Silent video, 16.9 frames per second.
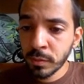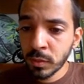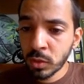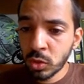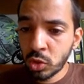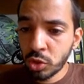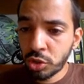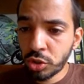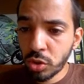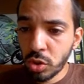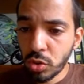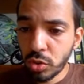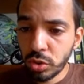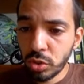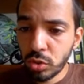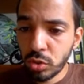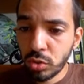to show
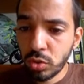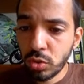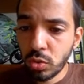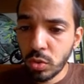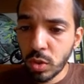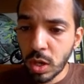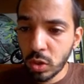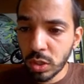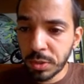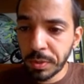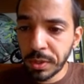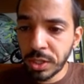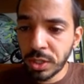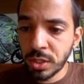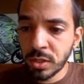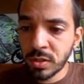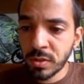you what
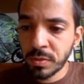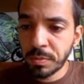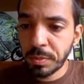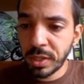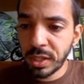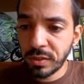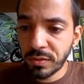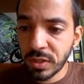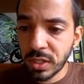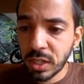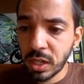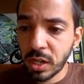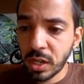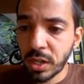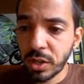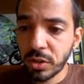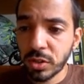species is being
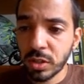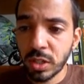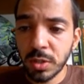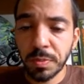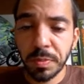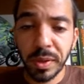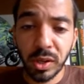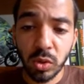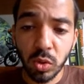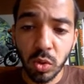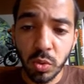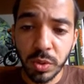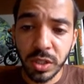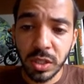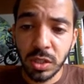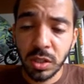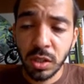visited here. This is
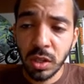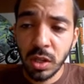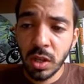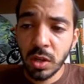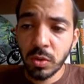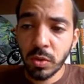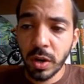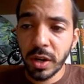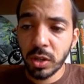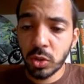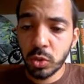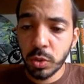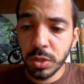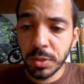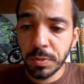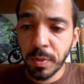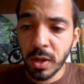pickerelweed, right? A
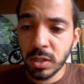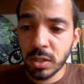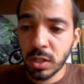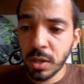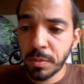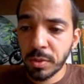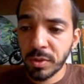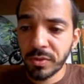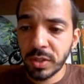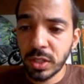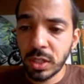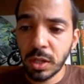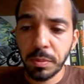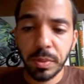twin spot skipper visiting